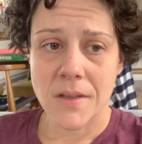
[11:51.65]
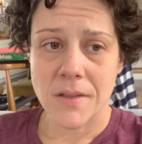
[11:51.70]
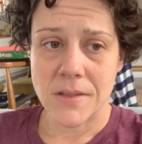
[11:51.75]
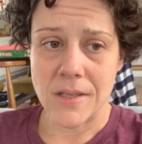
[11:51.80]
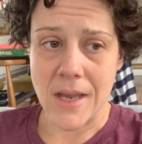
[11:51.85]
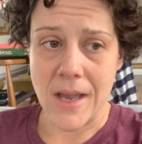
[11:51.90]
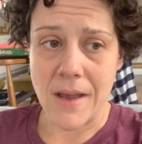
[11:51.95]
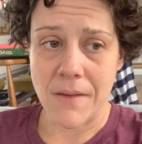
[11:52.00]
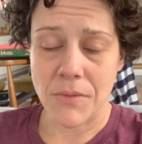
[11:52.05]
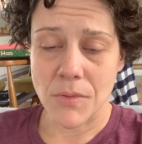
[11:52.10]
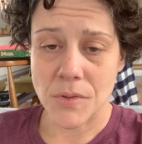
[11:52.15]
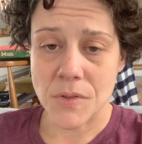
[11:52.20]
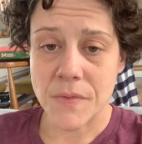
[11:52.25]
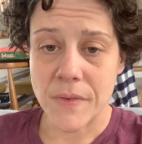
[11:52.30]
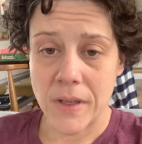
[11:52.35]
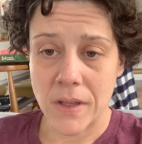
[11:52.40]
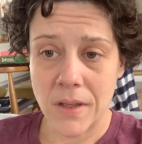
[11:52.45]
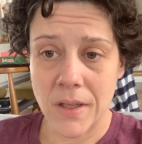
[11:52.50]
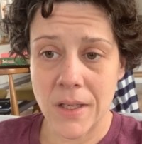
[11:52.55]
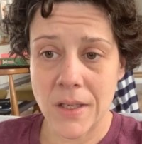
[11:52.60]
to have those
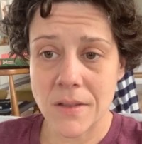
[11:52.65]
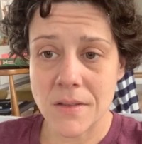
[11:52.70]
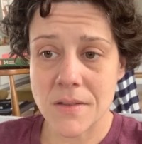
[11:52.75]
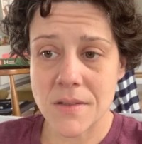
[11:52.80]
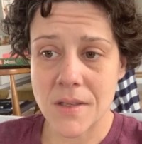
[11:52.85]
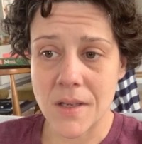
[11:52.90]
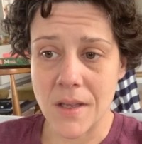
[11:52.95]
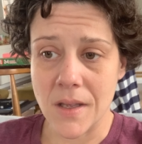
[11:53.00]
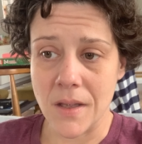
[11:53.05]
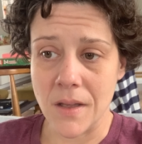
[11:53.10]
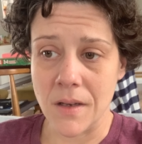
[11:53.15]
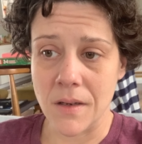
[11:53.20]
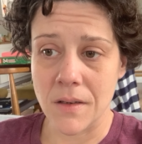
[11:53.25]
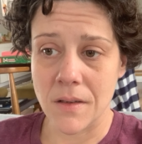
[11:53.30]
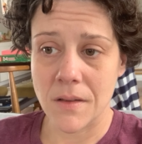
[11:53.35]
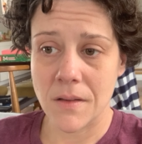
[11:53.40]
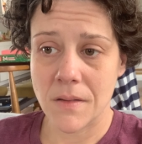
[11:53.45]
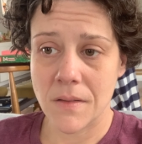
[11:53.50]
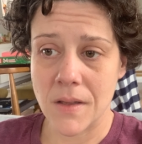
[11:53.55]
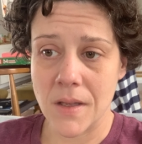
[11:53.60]
feelings,
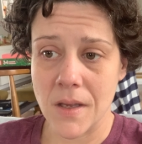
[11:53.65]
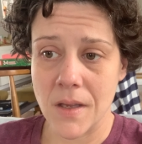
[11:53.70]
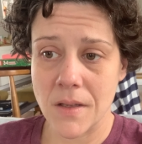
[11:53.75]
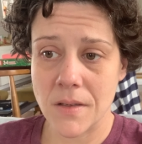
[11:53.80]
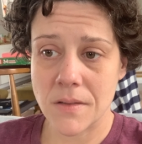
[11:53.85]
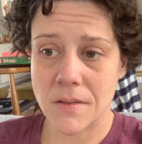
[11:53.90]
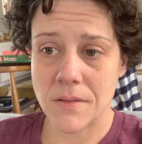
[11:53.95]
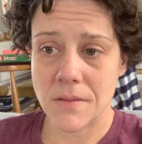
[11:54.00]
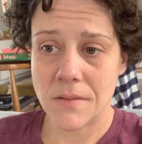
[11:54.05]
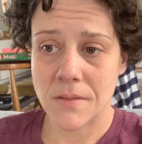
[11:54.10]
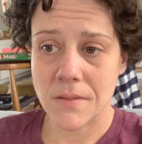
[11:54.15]
and that,